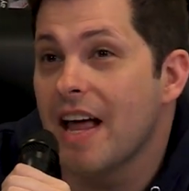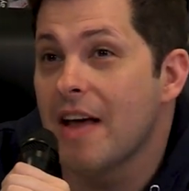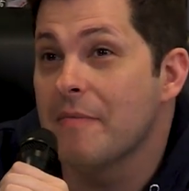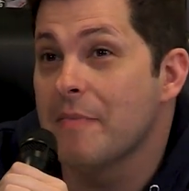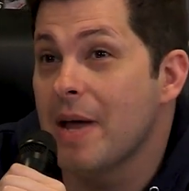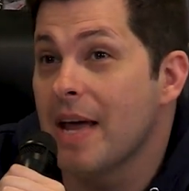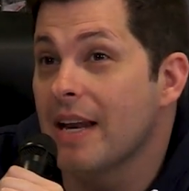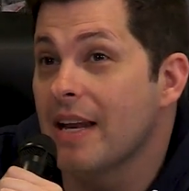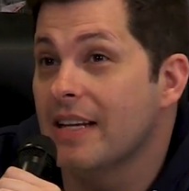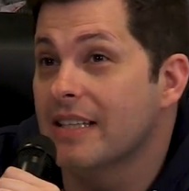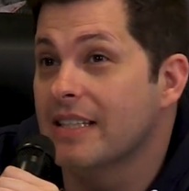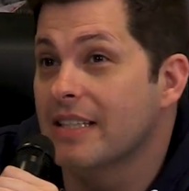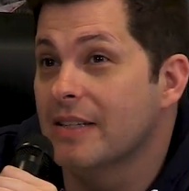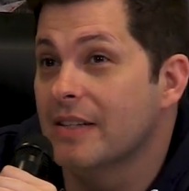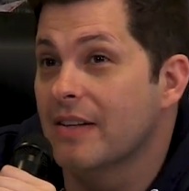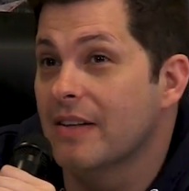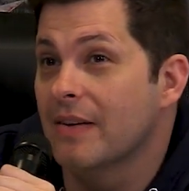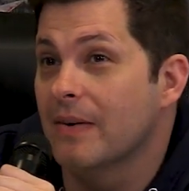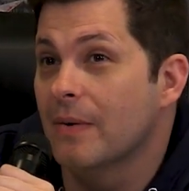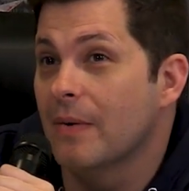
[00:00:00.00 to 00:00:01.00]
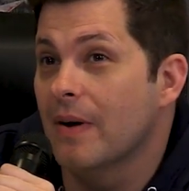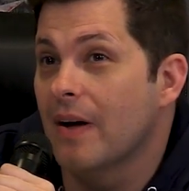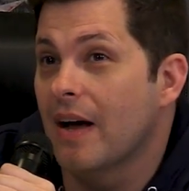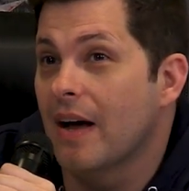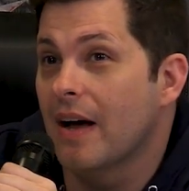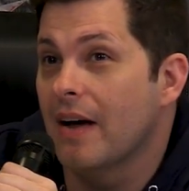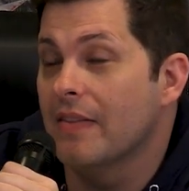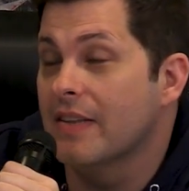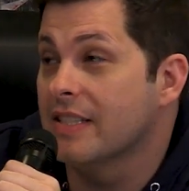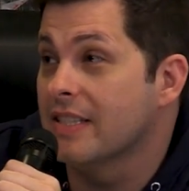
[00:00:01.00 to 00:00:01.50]
I've made it to
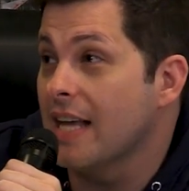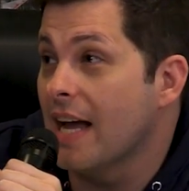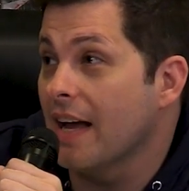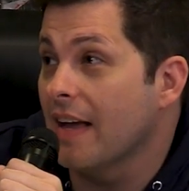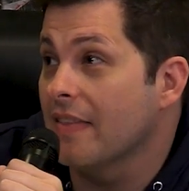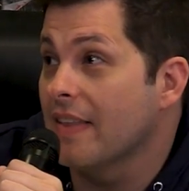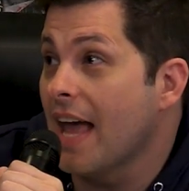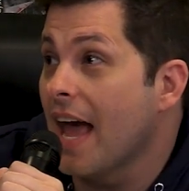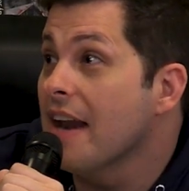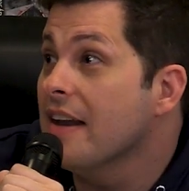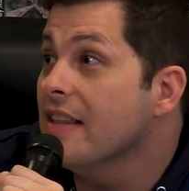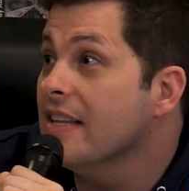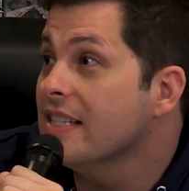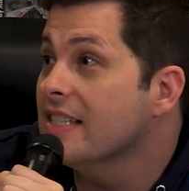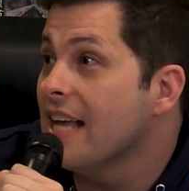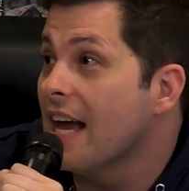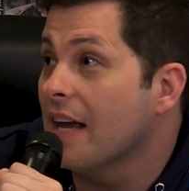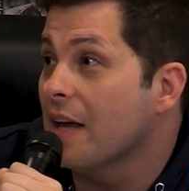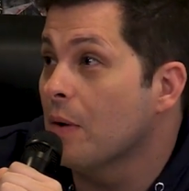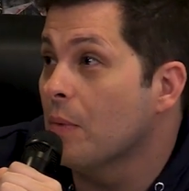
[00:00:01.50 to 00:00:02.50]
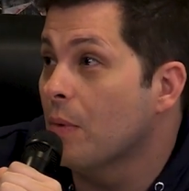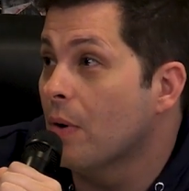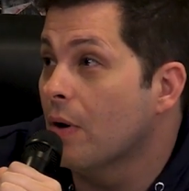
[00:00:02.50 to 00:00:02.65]
the end of the second